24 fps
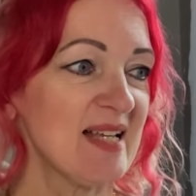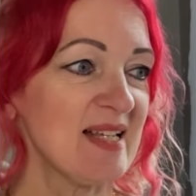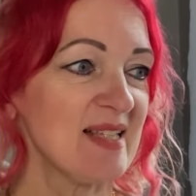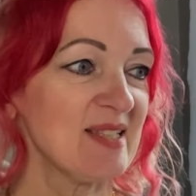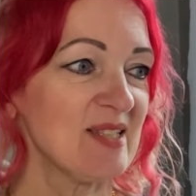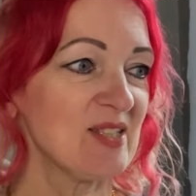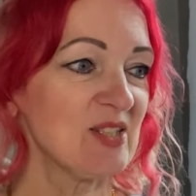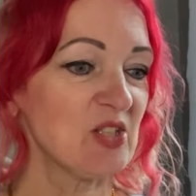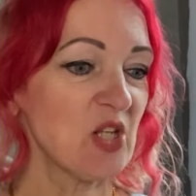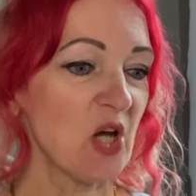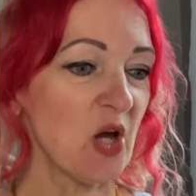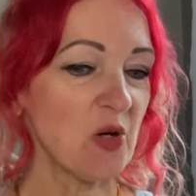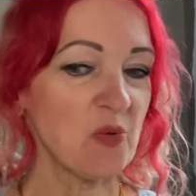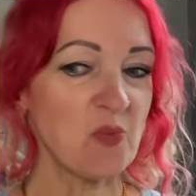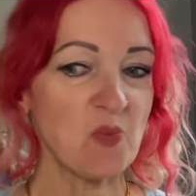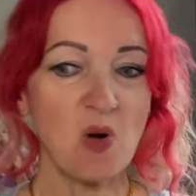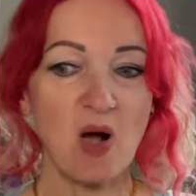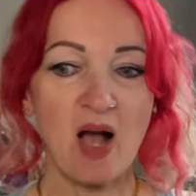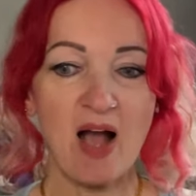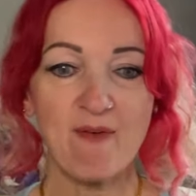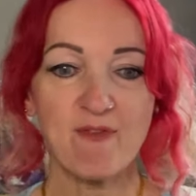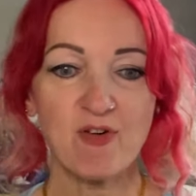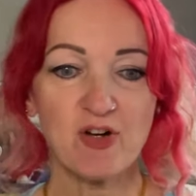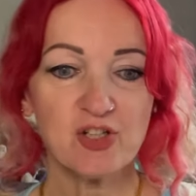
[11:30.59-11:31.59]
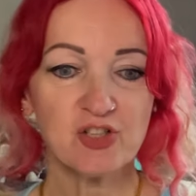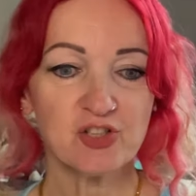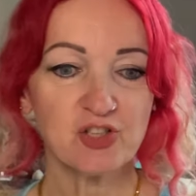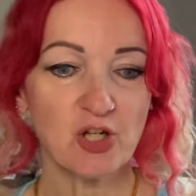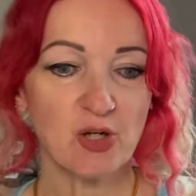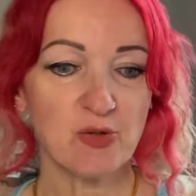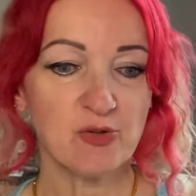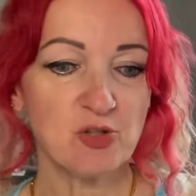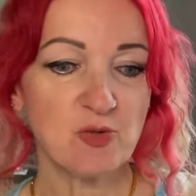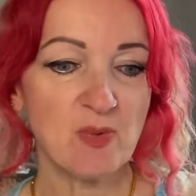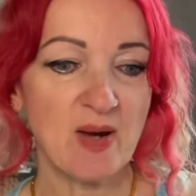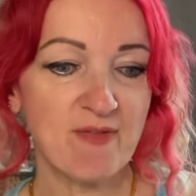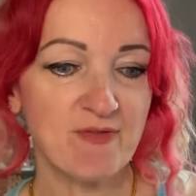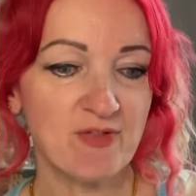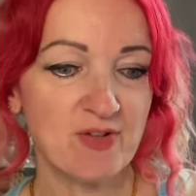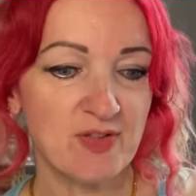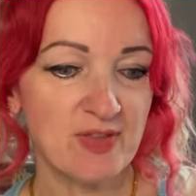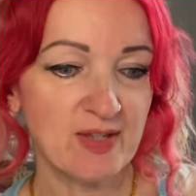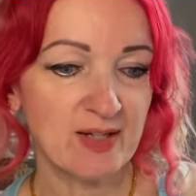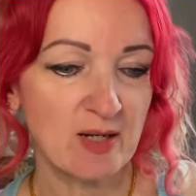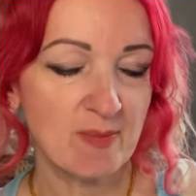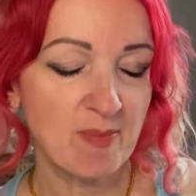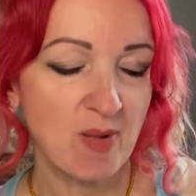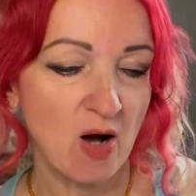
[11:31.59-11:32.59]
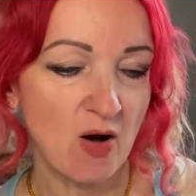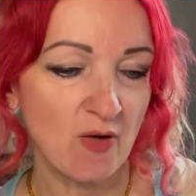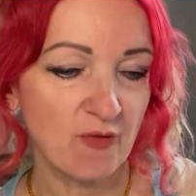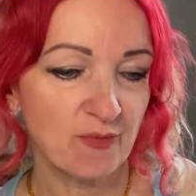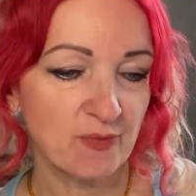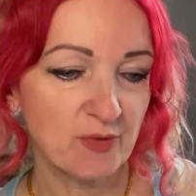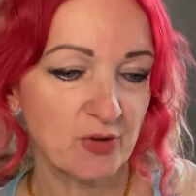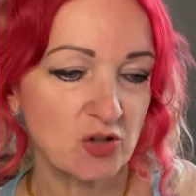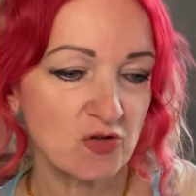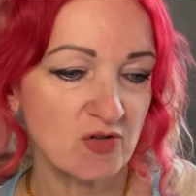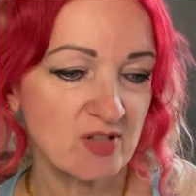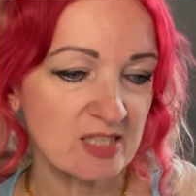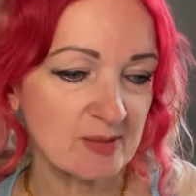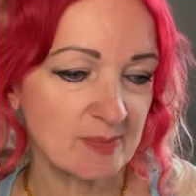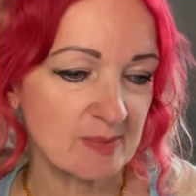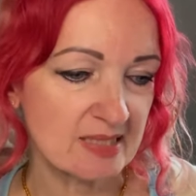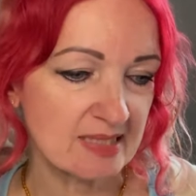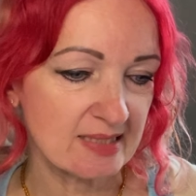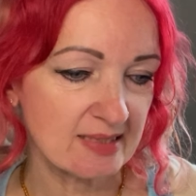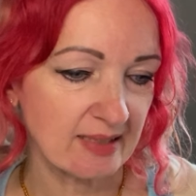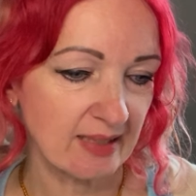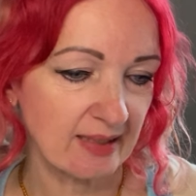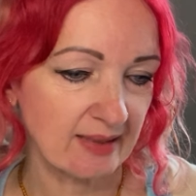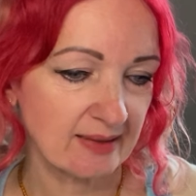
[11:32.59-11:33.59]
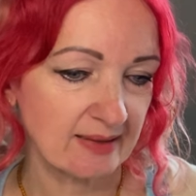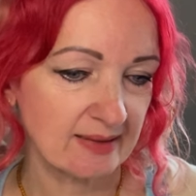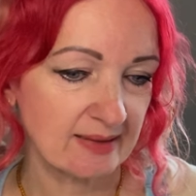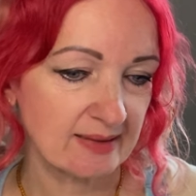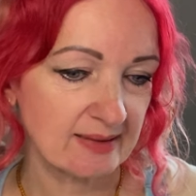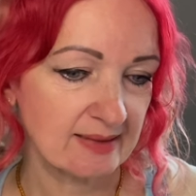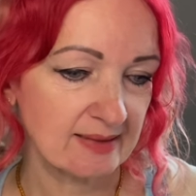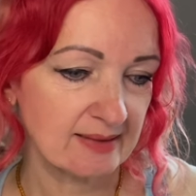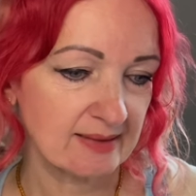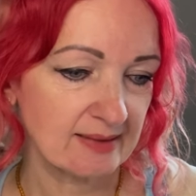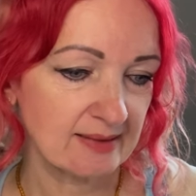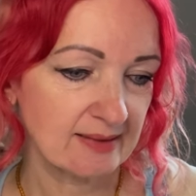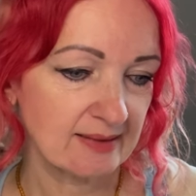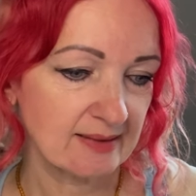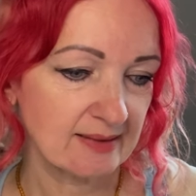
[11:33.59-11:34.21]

So, have I shown you everything apart from the Christmas things?